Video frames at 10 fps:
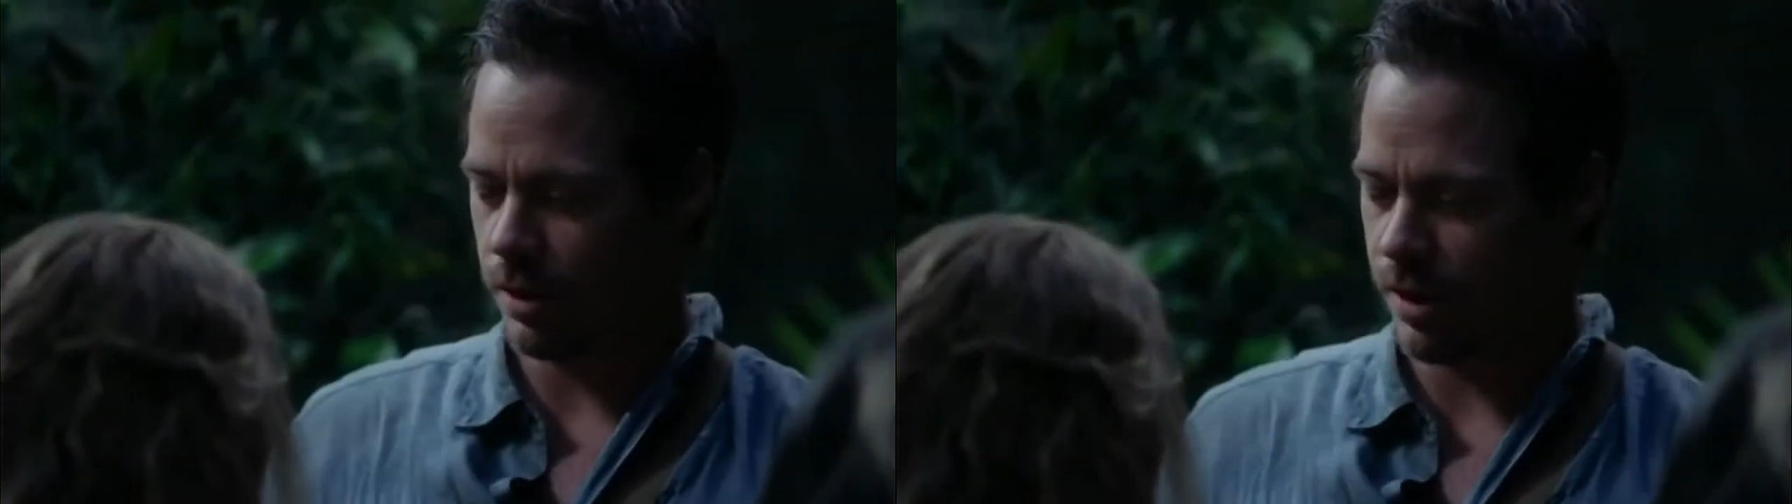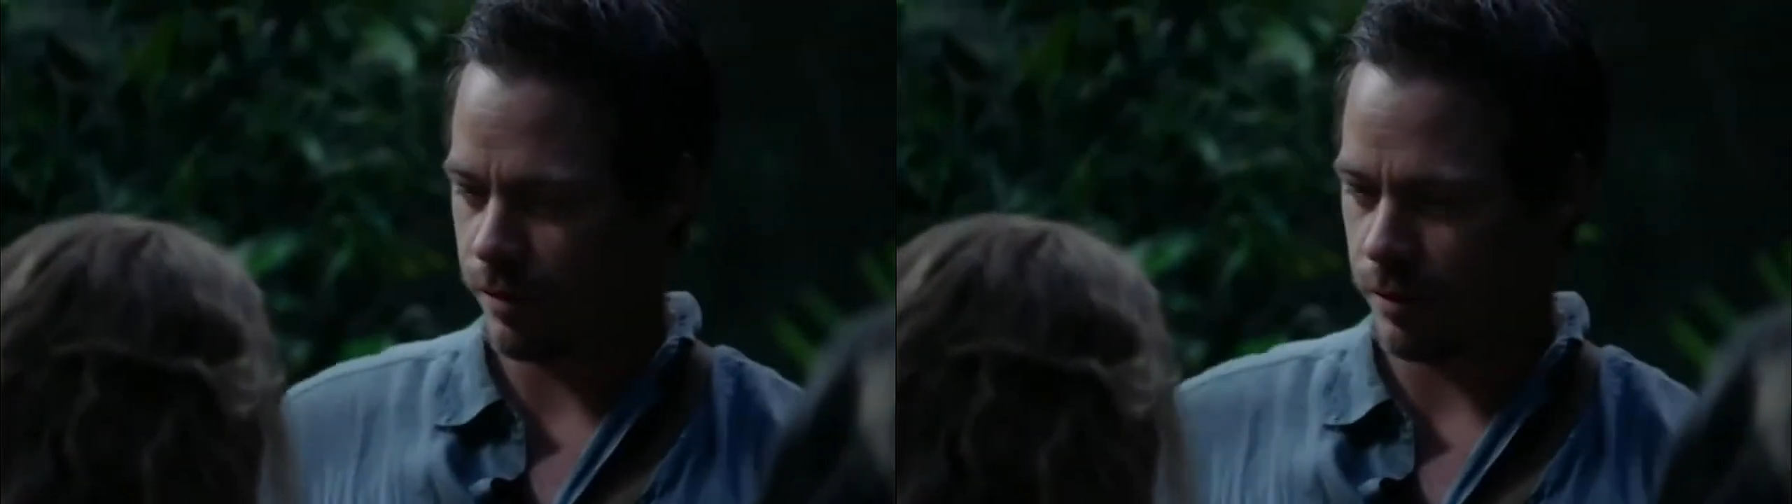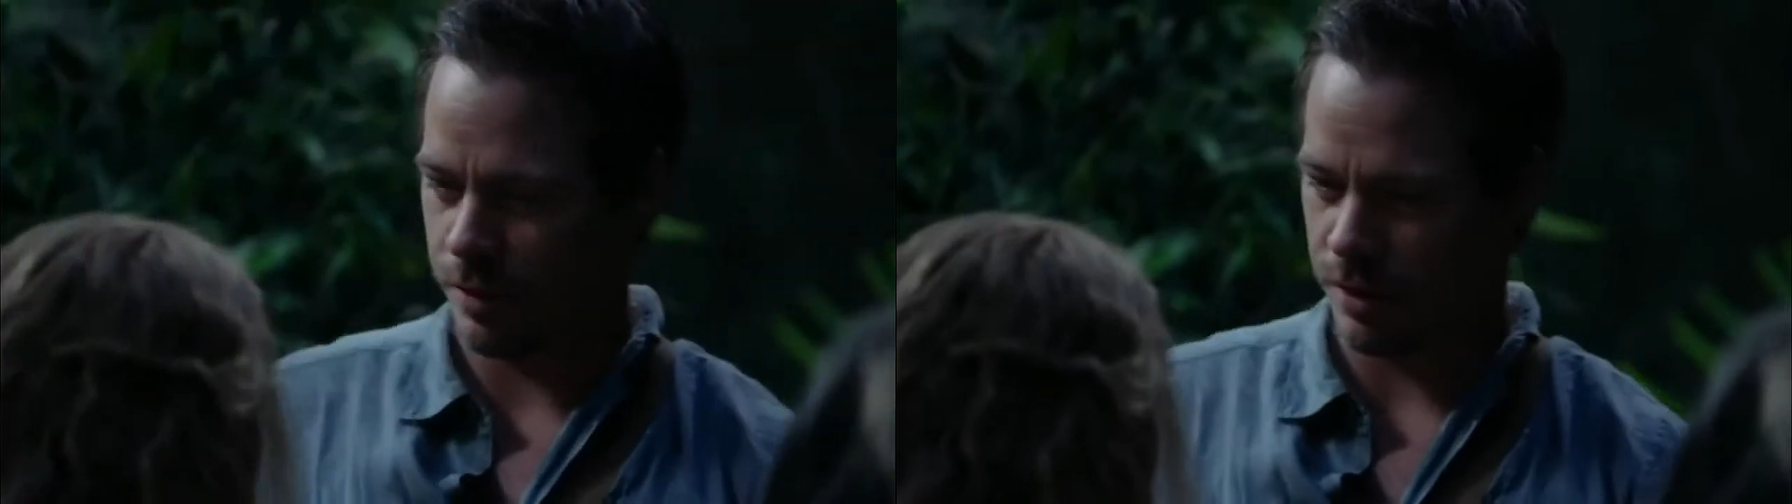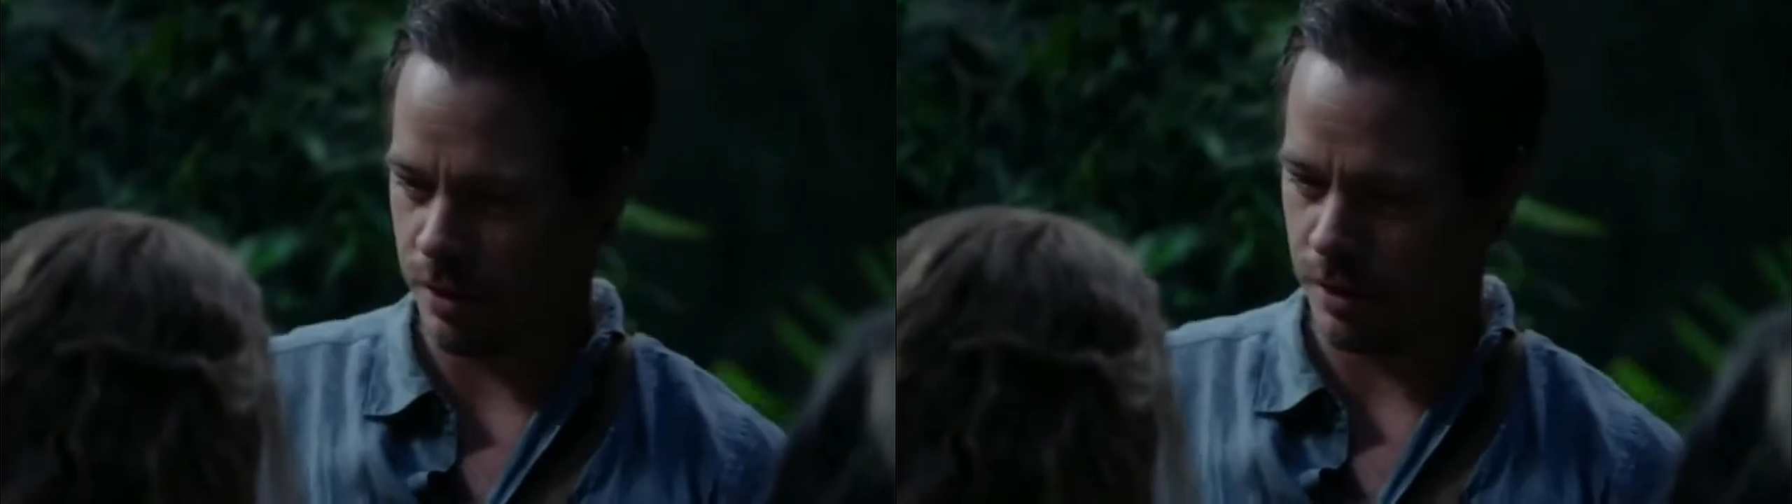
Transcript: did that for me.